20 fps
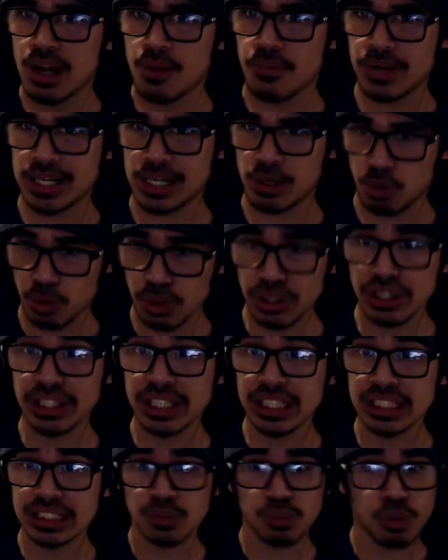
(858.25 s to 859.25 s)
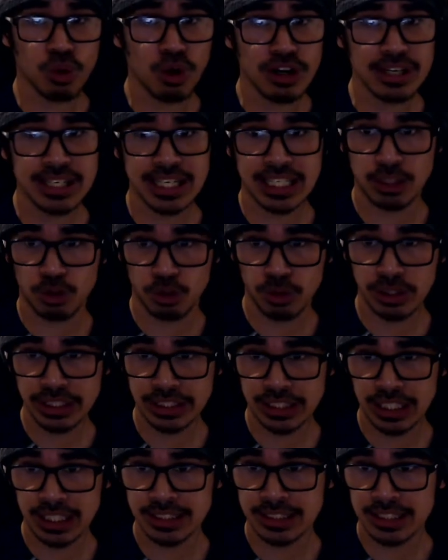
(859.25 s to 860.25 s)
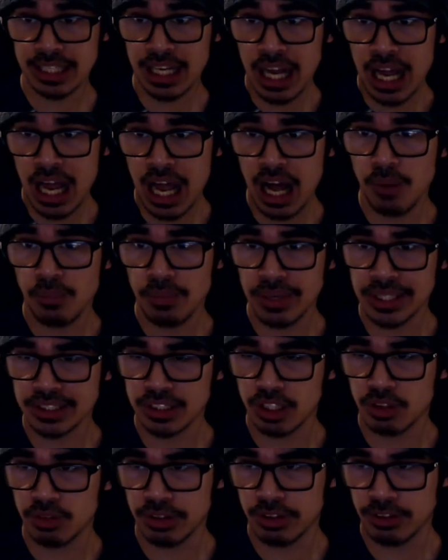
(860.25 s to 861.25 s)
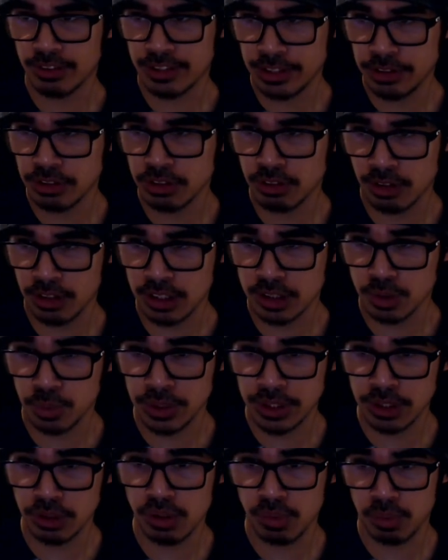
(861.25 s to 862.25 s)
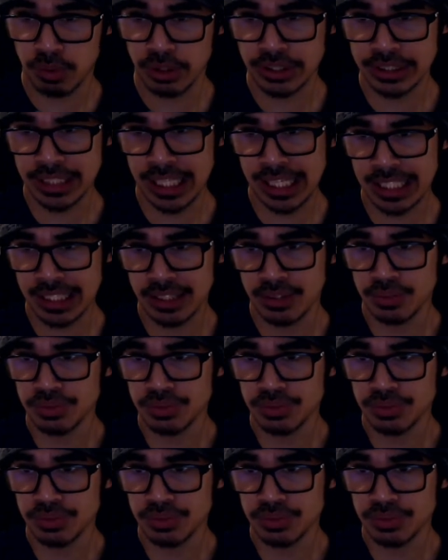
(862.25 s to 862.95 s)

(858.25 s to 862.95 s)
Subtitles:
but it really is important and it really does help us over here in the universe. We do appreciate it.